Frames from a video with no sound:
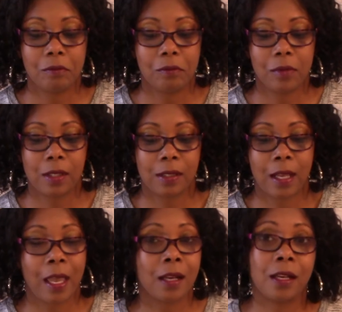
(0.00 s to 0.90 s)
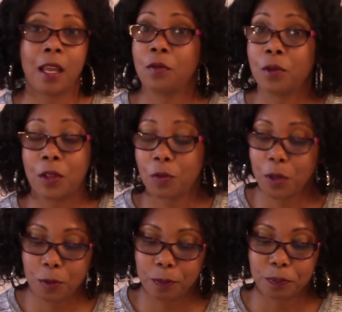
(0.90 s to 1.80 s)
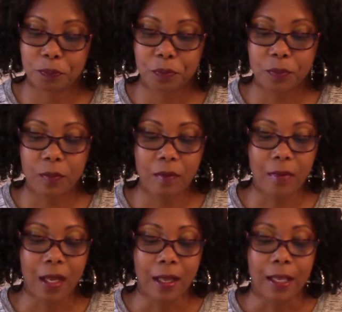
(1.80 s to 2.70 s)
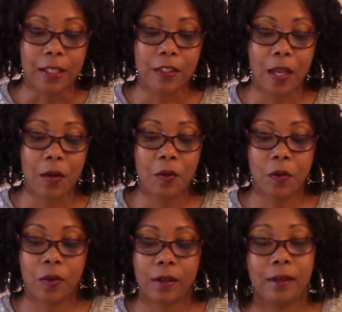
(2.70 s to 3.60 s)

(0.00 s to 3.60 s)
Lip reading: his dad and Avery through. So